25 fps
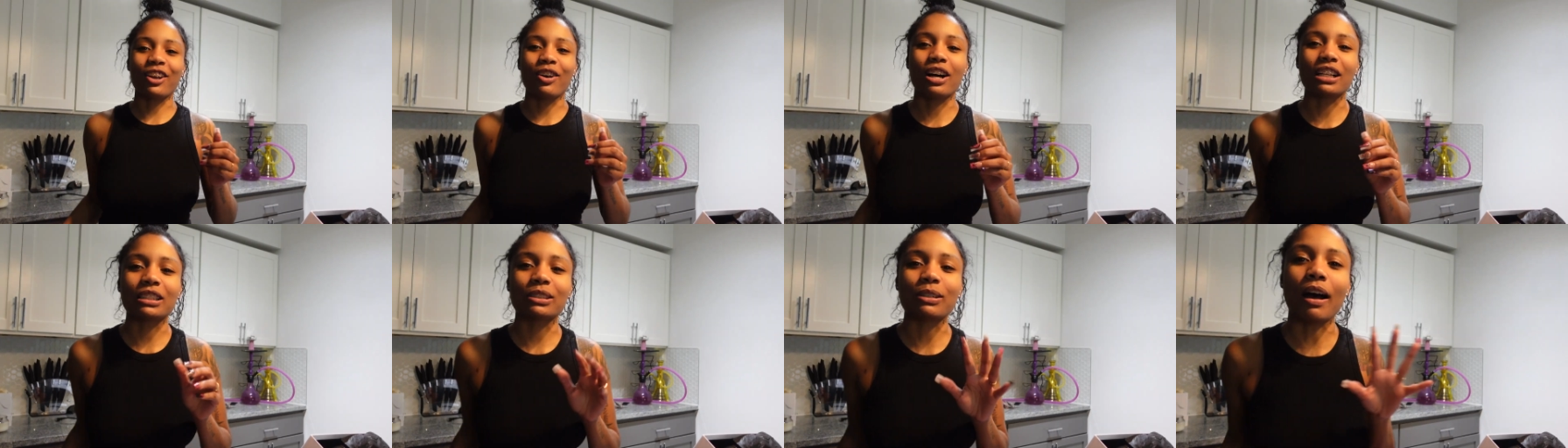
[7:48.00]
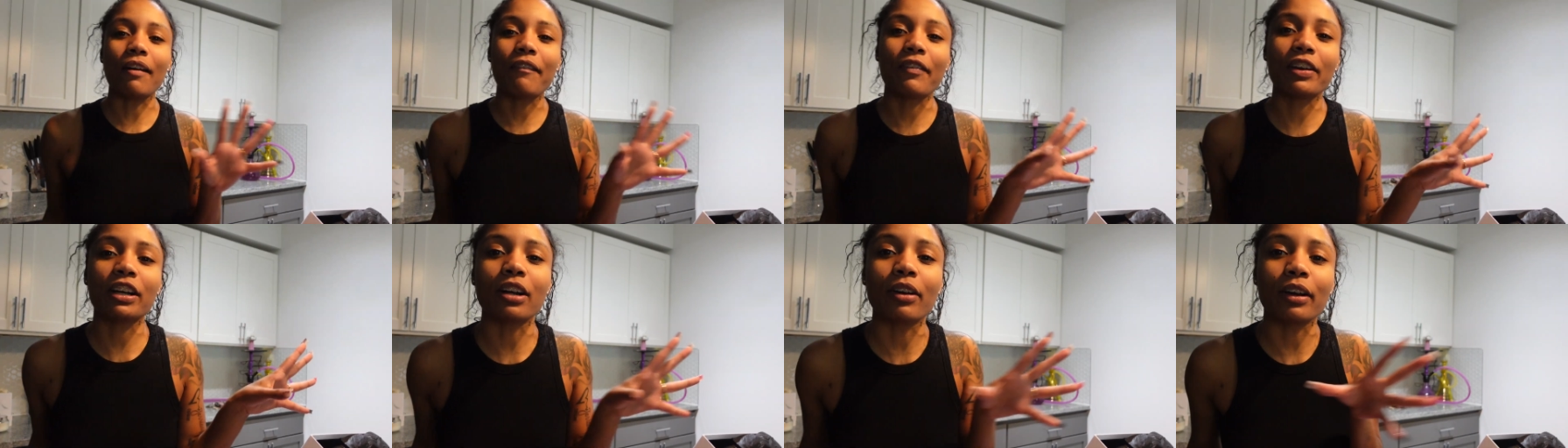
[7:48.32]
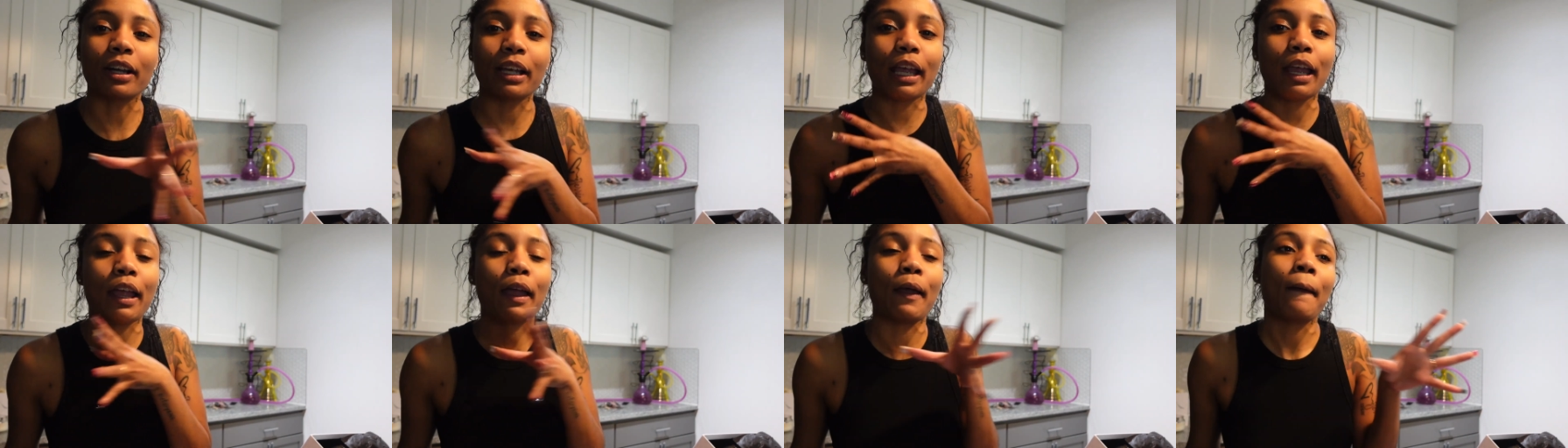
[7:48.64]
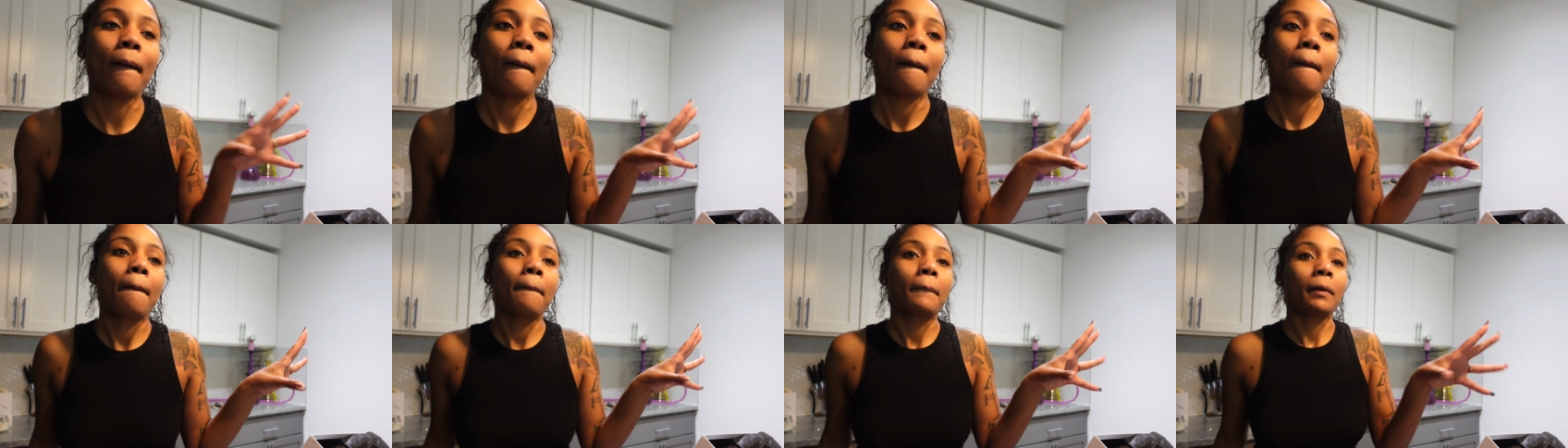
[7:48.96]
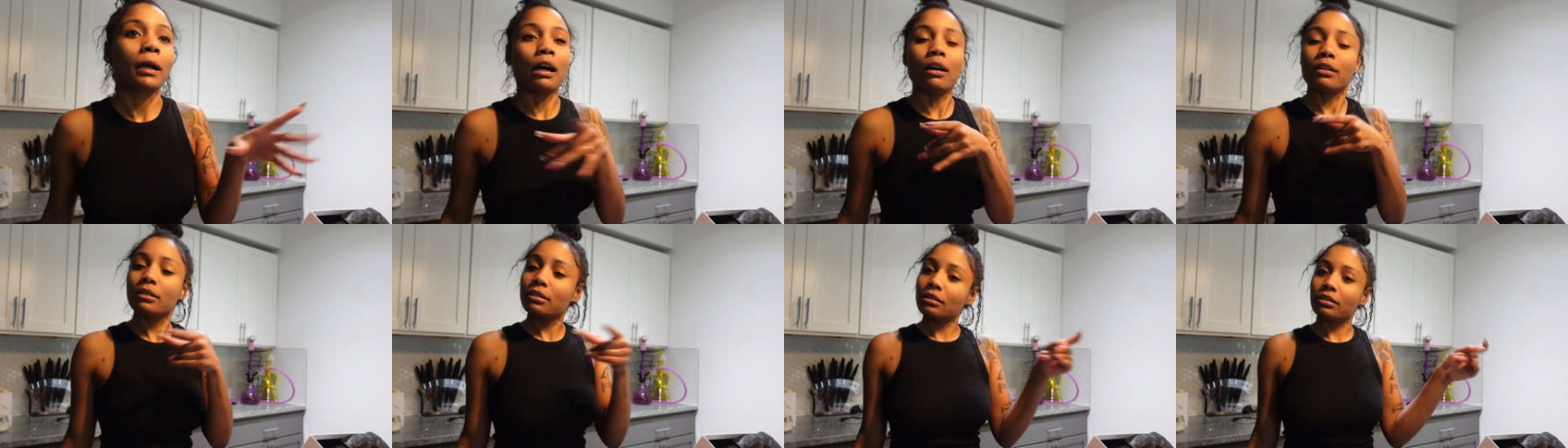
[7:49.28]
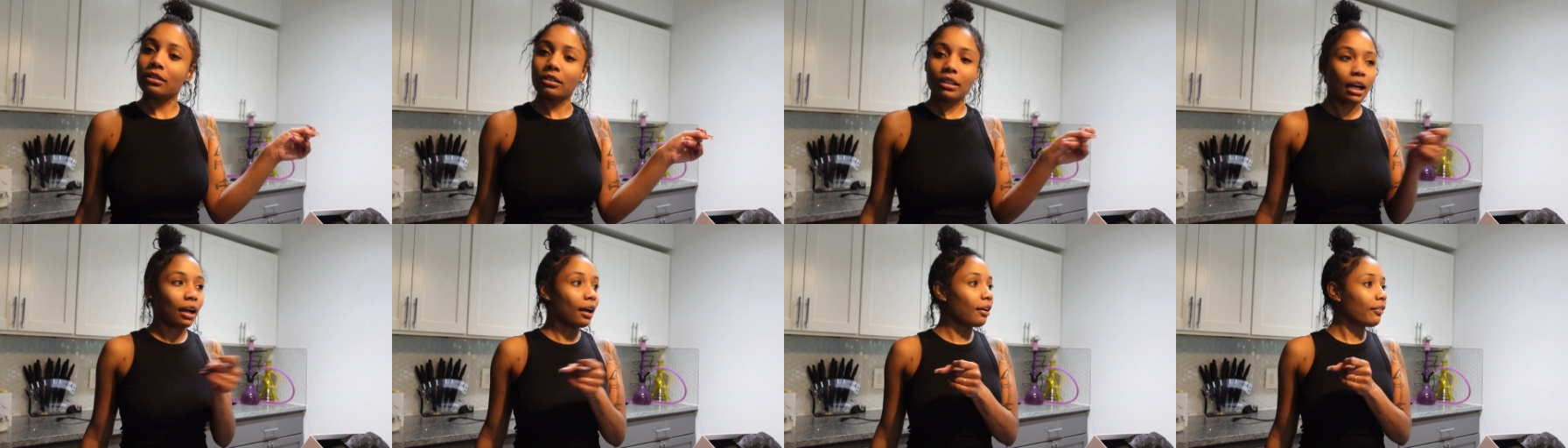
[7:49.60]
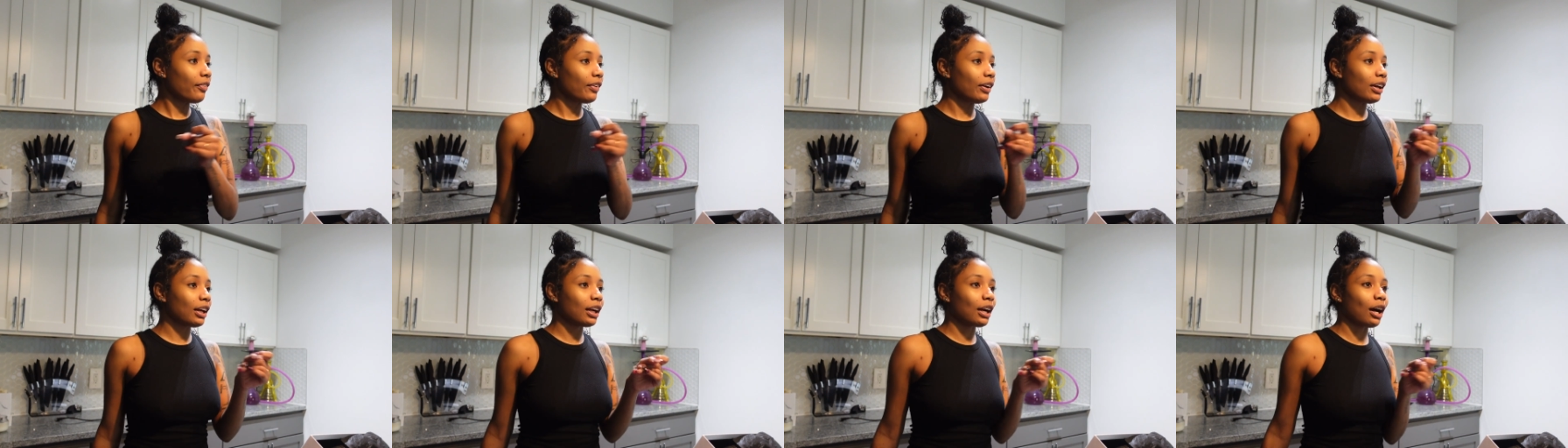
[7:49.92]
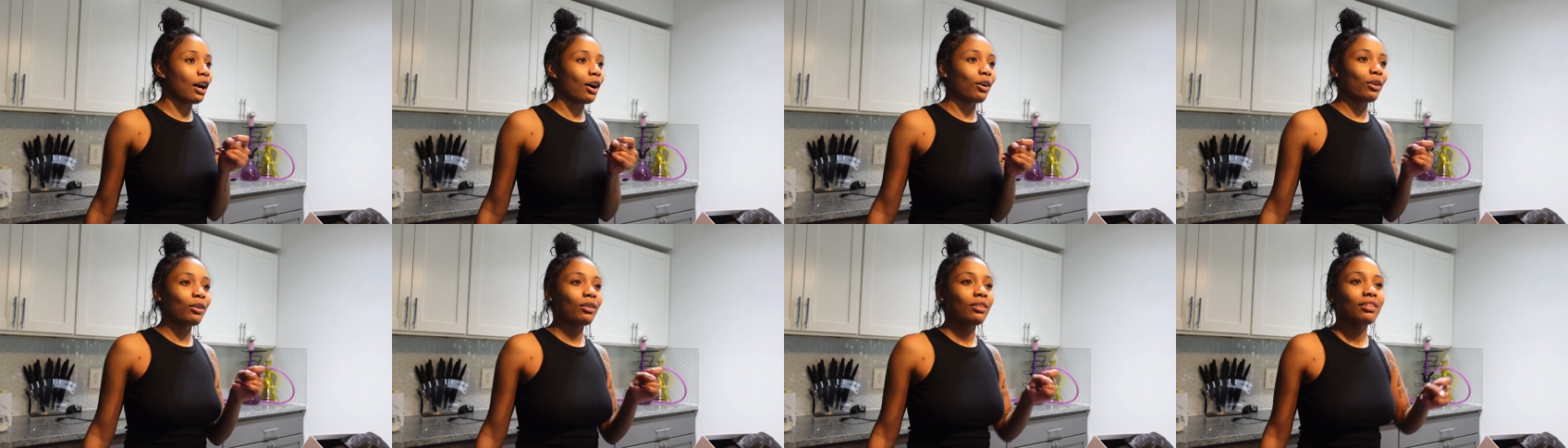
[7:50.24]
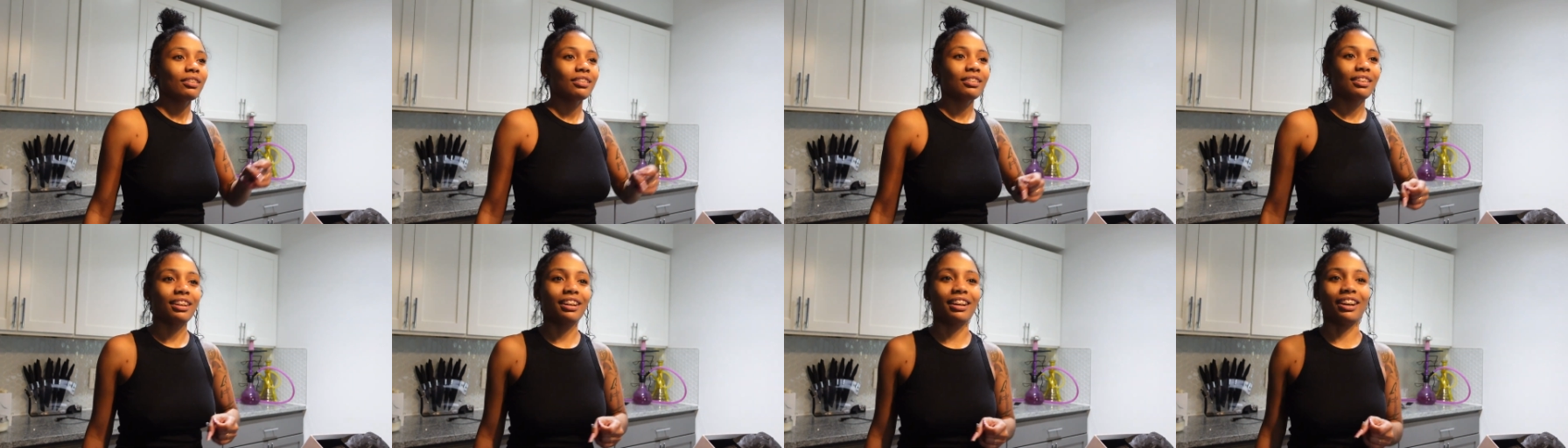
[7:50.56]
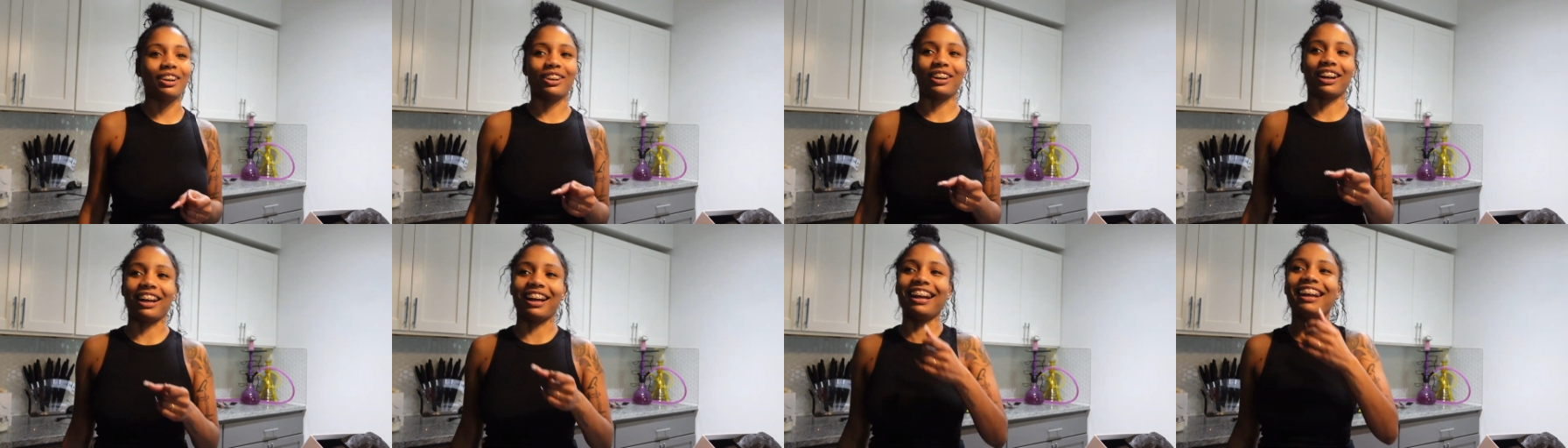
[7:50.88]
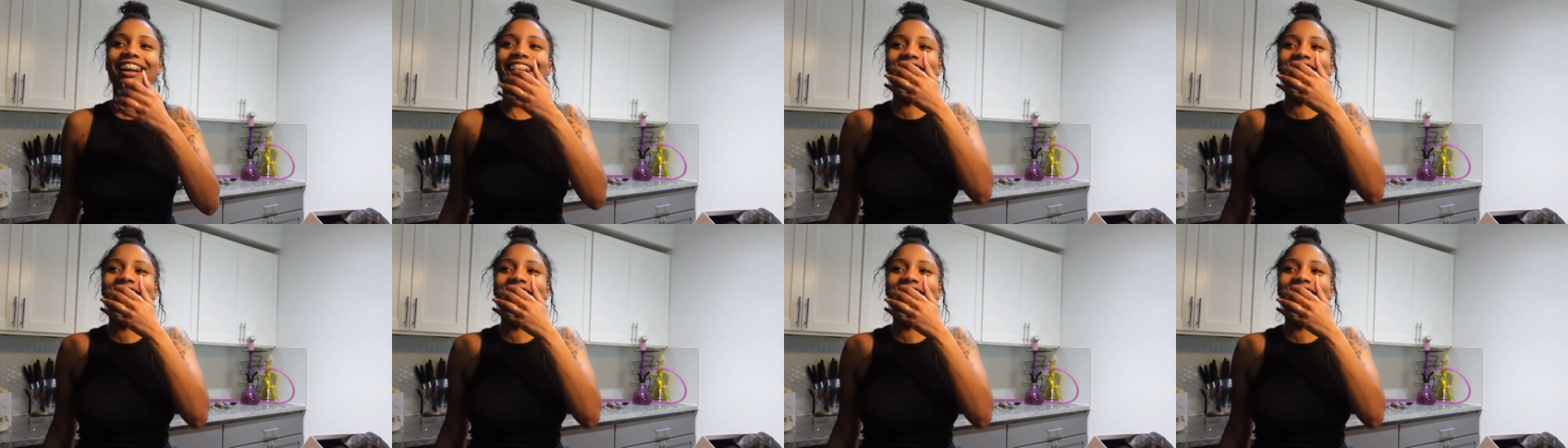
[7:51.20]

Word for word: y'all. So I'm gonna go get. Go. Yeah, let me go. I'm gonna go. Okay.